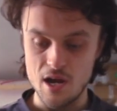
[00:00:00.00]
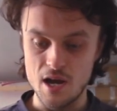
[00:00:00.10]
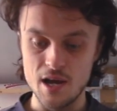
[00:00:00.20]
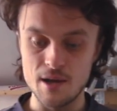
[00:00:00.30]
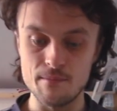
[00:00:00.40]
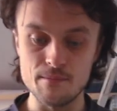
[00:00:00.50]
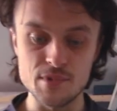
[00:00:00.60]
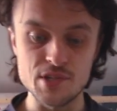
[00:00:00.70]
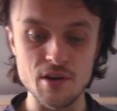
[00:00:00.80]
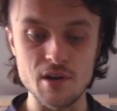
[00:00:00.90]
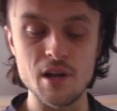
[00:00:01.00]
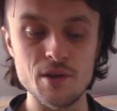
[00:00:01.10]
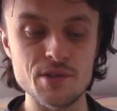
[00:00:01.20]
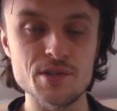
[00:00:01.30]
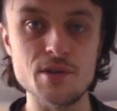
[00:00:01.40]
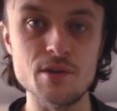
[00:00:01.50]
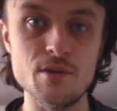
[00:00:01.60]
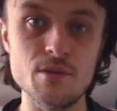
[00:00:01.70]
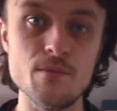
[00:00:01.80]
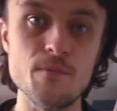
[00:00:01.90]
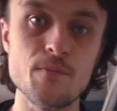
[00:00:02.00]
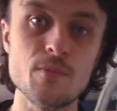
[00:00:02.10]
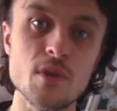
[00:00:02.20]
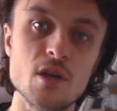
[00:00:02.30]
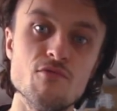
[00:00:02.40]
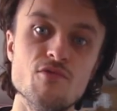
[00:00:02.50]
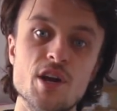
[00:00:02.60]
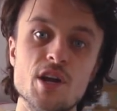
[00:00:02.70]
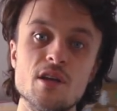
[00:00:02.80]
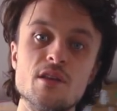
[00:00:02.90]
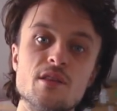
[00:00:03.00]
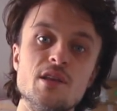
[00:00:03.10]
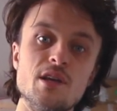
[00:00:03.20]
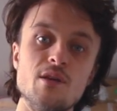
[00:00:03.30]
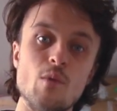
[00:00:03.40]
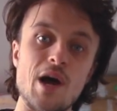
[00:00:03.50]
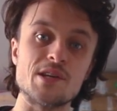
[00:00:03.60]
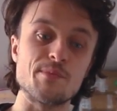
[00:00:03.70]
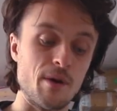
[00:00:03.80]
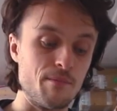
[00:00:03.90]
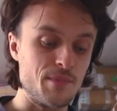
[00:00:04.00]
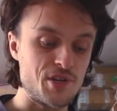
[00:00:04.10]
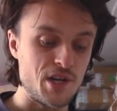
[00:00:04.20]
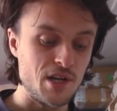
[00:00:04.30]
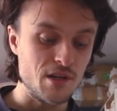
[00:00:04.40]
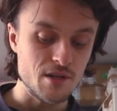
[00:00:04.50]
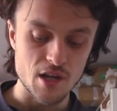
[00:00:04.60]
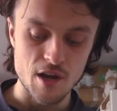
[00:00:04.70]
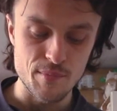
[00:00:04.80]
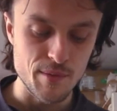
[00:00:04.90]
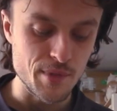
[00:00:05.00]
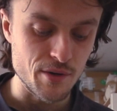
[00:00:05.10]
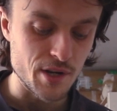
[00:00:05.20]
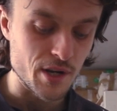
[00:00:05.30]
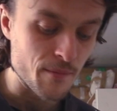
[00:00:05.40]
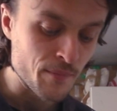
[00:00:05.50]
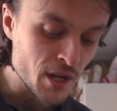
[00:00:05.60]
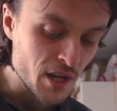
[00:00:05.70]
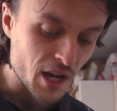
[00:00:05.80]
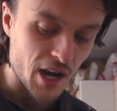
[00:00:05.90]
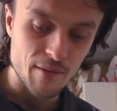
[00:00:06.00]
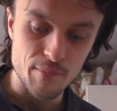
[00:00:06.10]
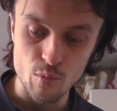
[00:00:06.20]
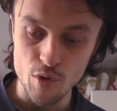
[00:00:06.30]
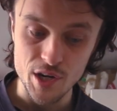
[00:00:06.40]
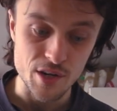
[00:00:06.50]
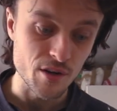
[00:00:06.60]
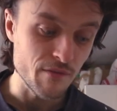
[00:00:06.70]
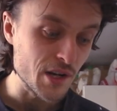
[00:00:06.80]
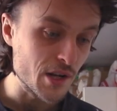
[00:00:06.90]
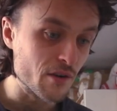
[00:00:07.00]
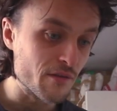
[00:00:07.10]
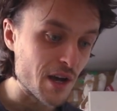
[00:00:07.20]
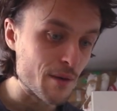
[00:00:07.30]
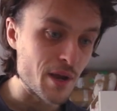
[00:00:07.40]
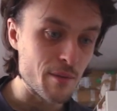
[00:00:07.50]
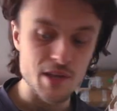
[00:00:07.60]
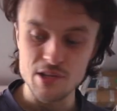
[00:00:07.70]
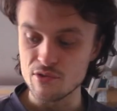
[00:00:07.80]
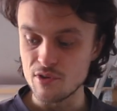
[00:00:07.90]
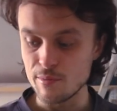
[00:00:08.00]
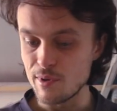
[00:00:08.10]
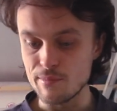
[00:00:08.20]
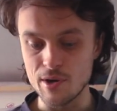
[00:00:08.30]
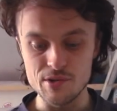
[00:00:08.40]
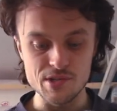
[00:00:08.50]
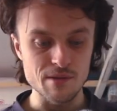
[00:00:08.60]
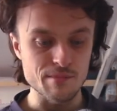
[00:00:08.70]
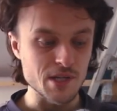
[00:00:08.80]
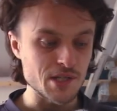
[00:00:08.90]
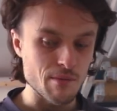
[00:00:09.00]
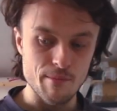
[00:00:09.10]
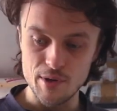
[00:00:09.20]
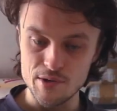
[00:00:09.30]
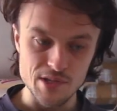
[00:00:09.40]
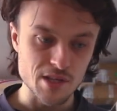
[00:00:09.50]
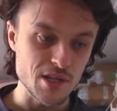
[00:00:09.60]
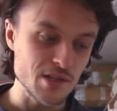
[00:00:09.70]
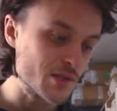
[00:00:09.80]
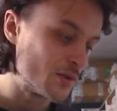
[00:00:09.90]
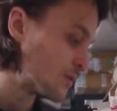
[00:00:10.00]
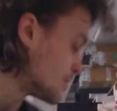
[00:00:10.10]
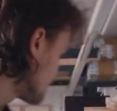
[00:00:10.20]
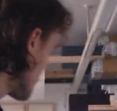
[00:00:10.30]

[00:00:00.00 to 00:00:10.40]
I am so close to running the wax pump machine that I've been building. I have been working on a video of that. Maybe that's already been posted by the time I'm posting this, or